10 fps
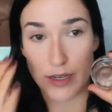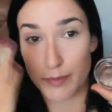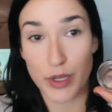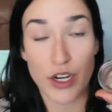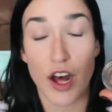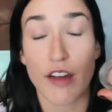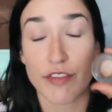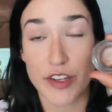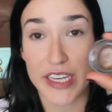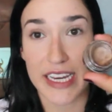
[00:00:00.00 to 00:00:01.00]
put it on
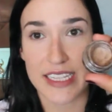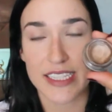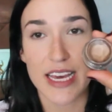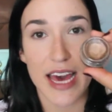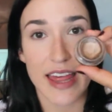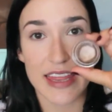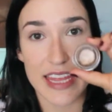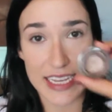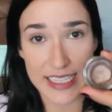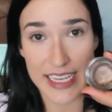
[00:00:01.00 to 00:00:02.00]
for you guys.
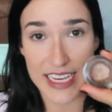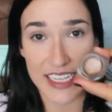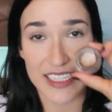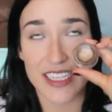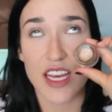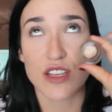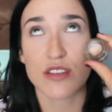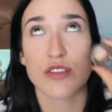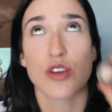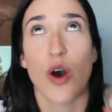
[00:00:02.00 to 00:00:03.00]
This is
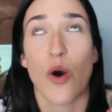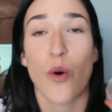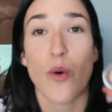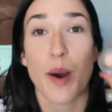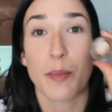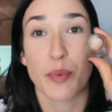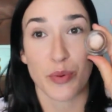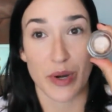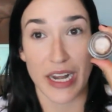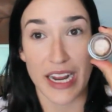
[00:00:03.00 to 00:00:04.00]
so
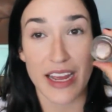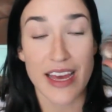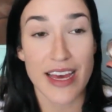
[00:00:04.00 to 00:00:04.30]
pretty.